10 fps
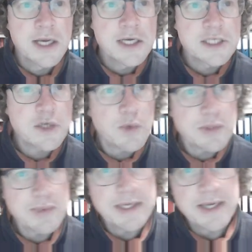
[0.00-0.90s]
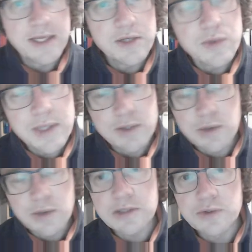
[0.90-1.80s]
So what we do in
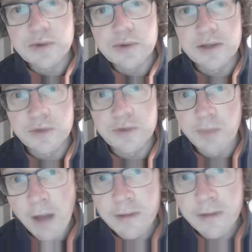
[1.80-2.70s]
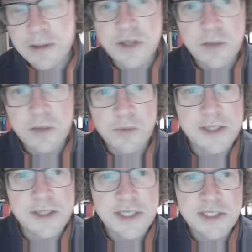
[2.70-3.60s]
order to model stock
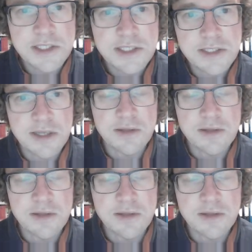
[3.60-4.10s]
prices is